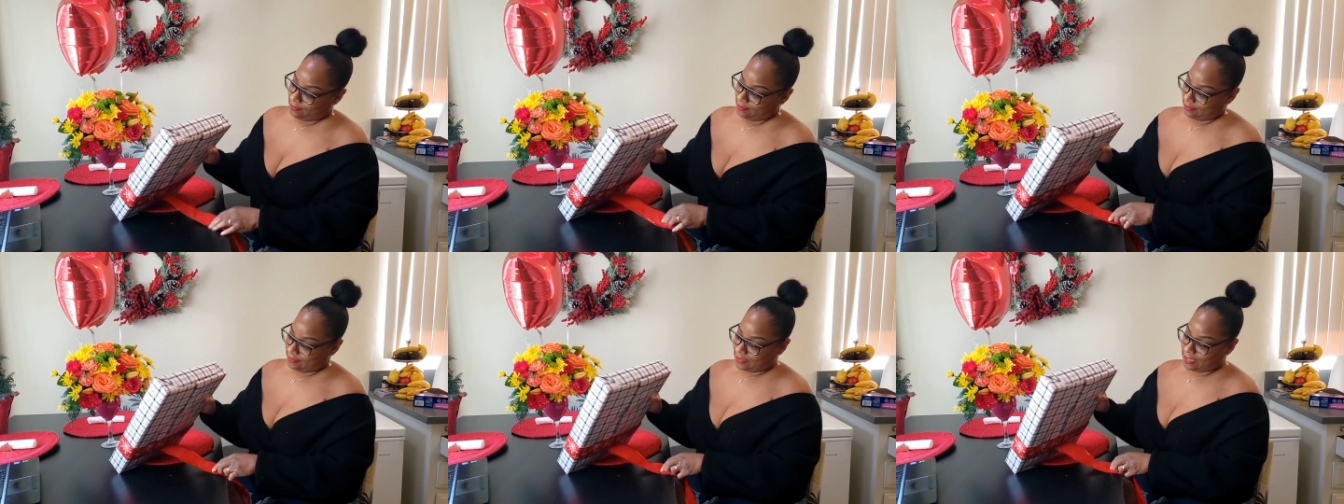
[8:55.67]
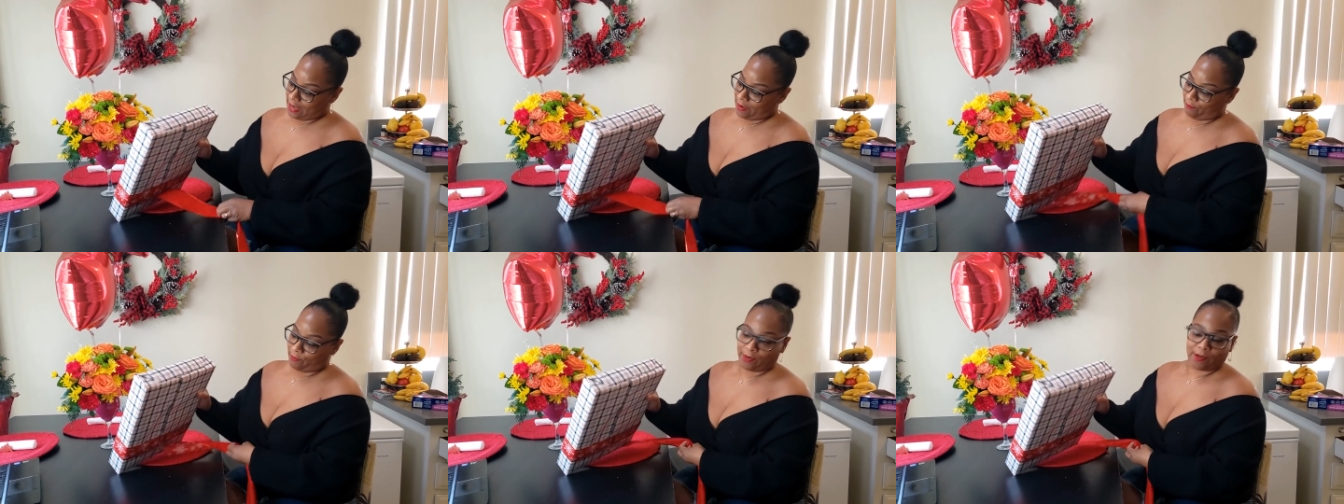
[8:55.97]
It's
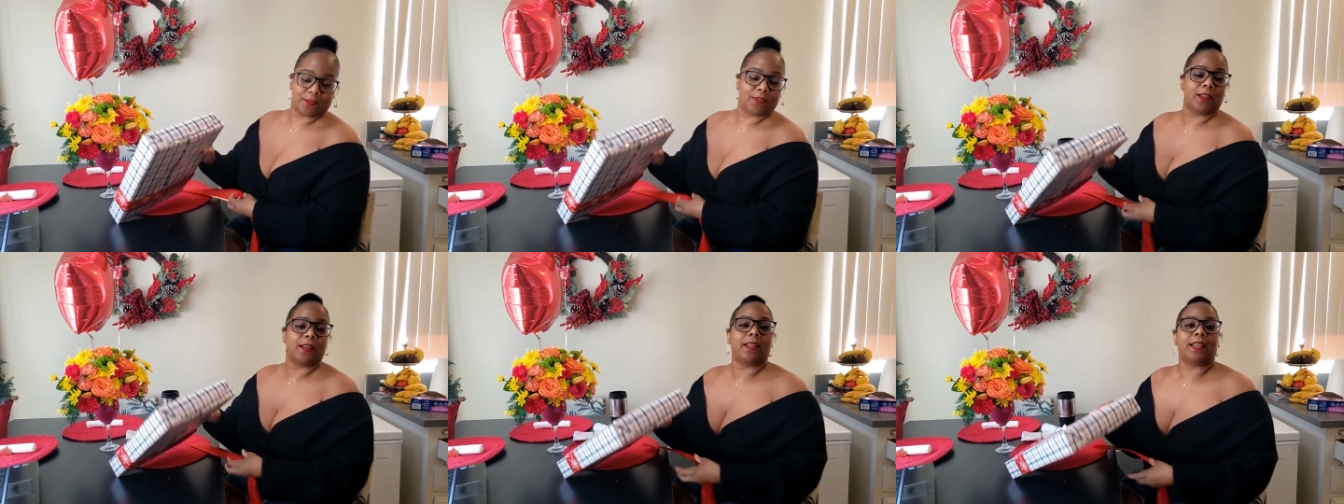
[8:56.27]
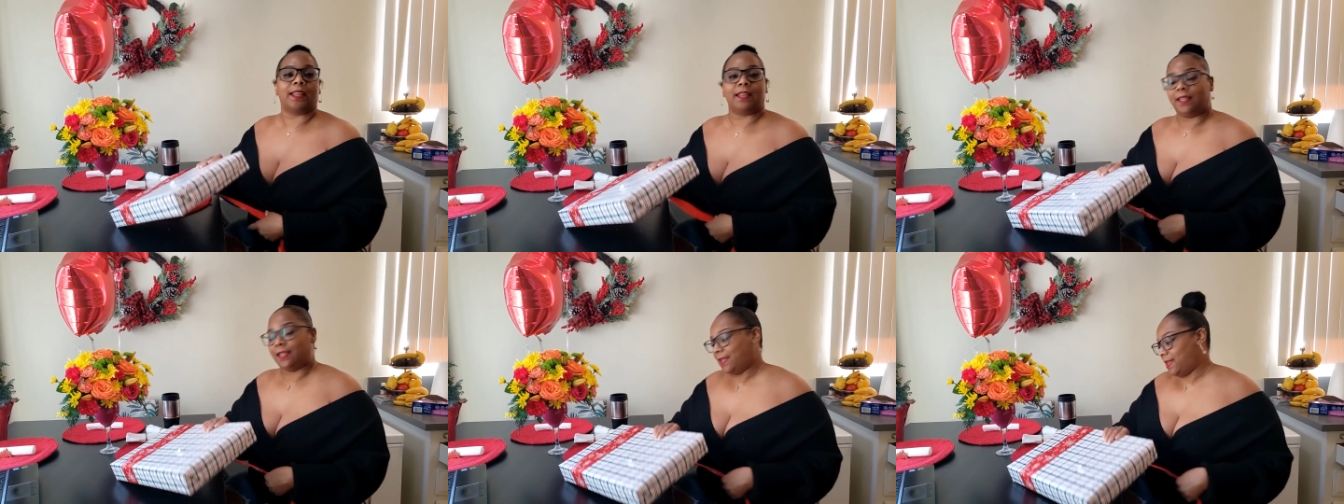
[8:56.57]
heavier than
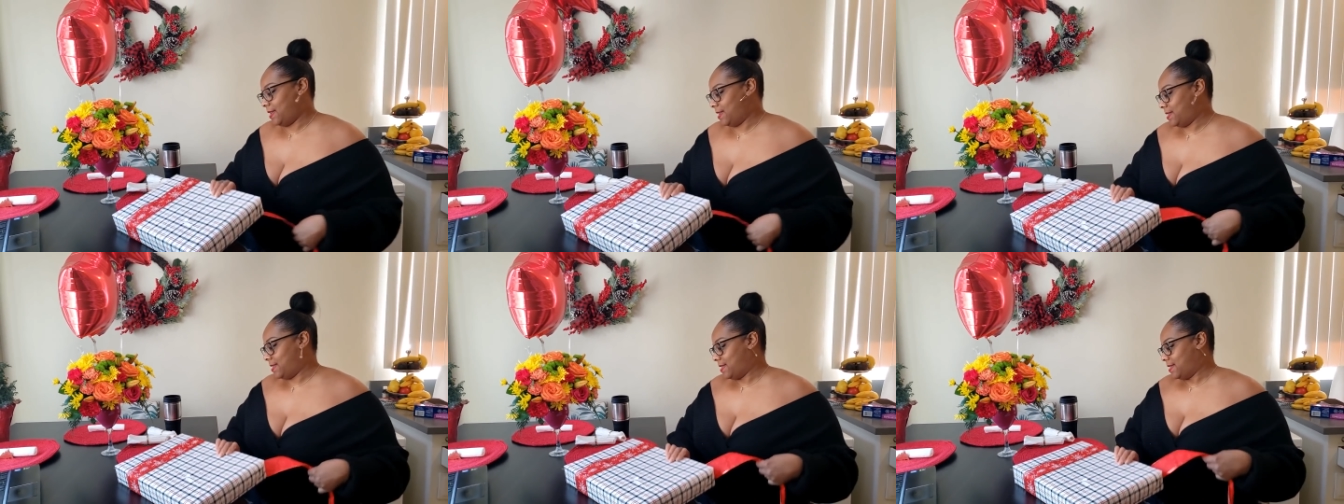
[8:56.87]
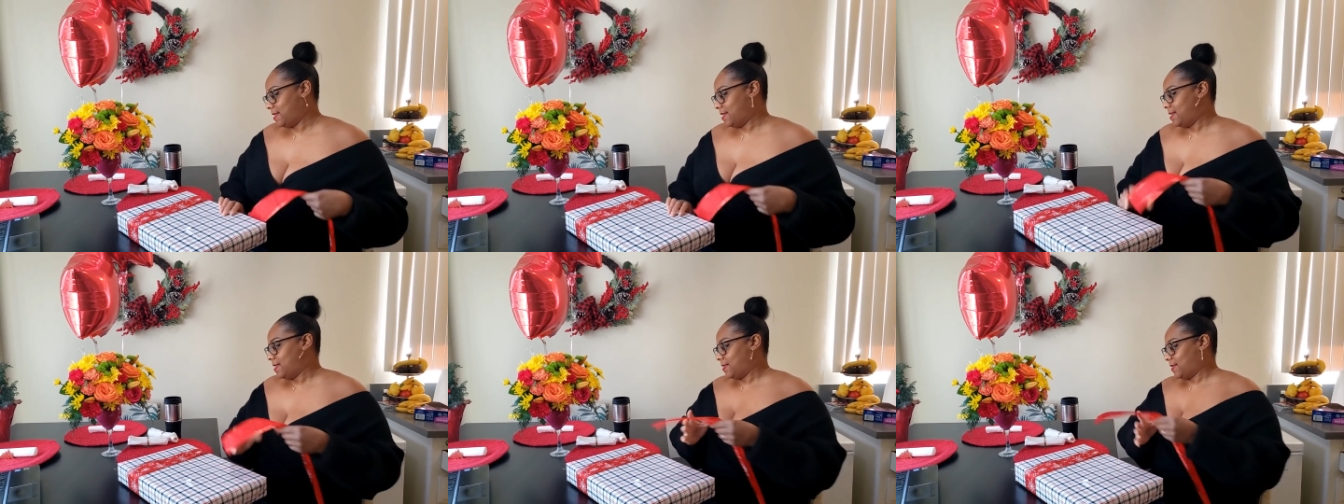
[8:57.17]

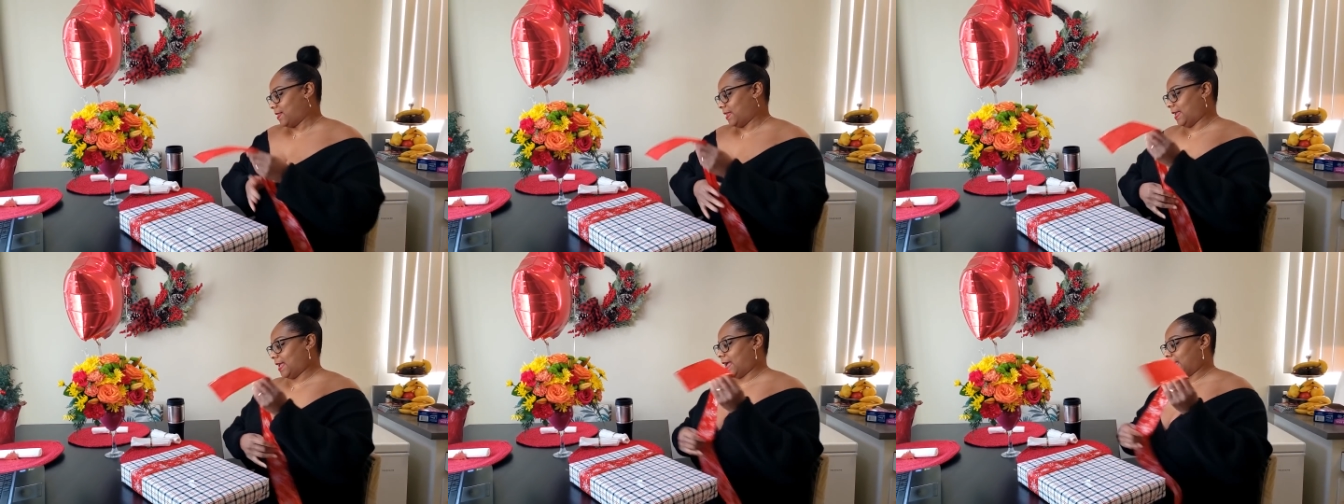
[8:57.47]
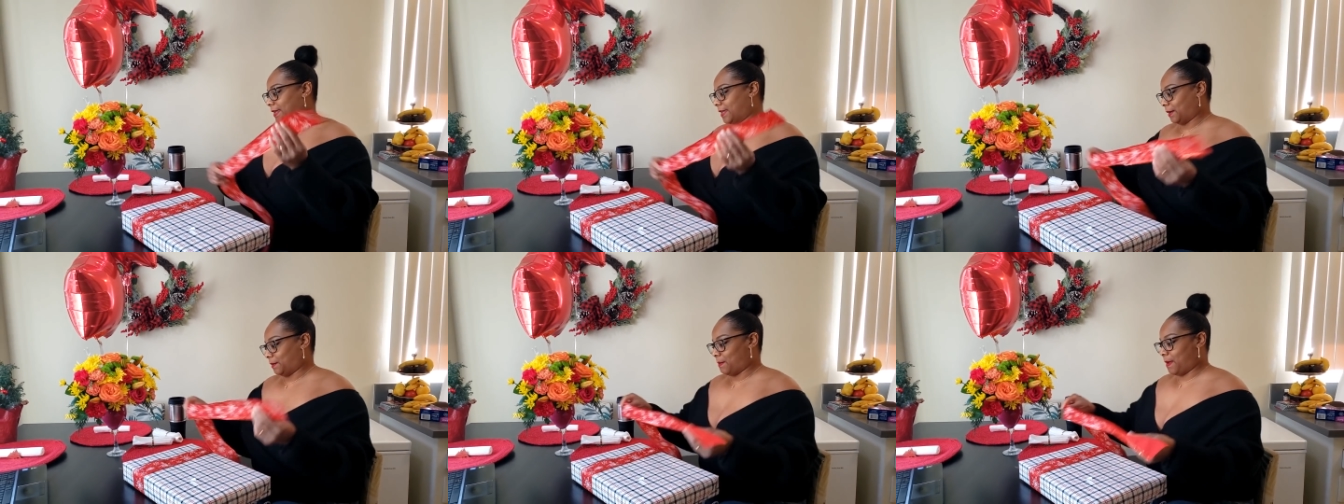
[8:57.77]
anything
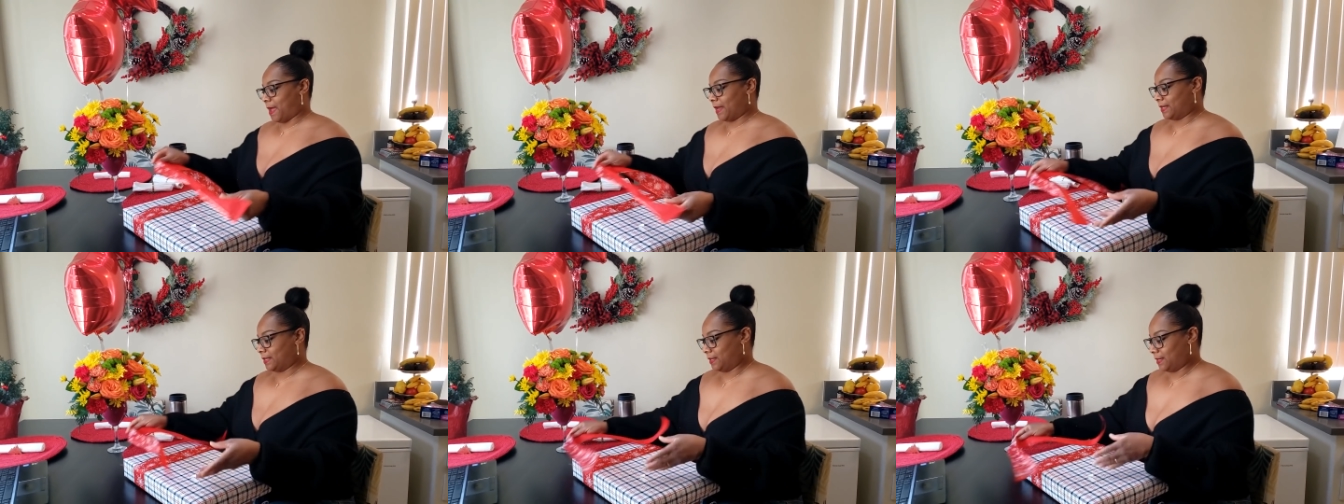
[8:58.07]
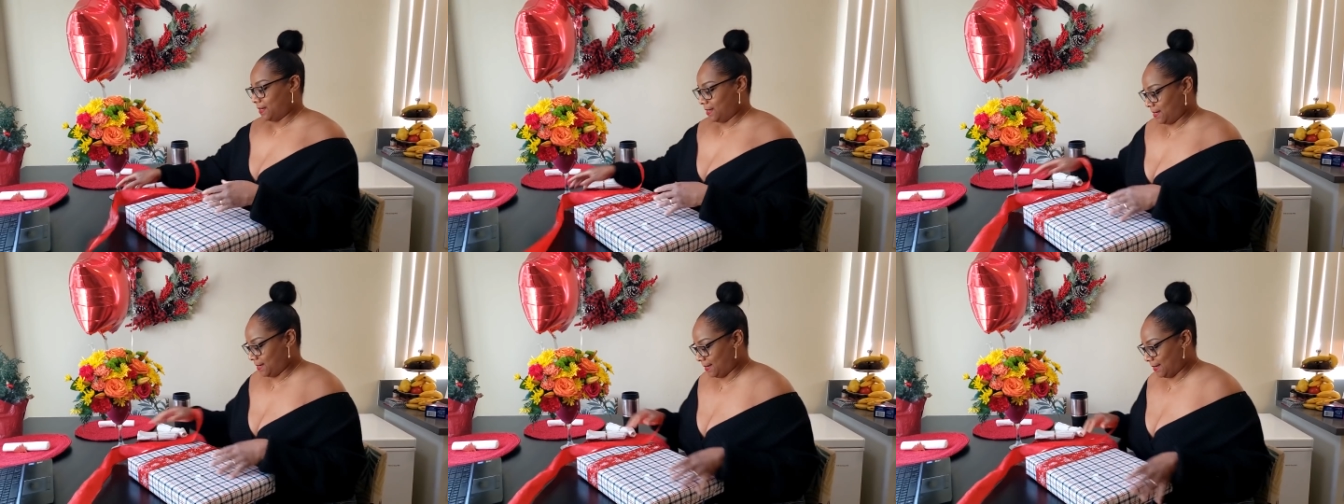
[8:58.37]
I could imagine.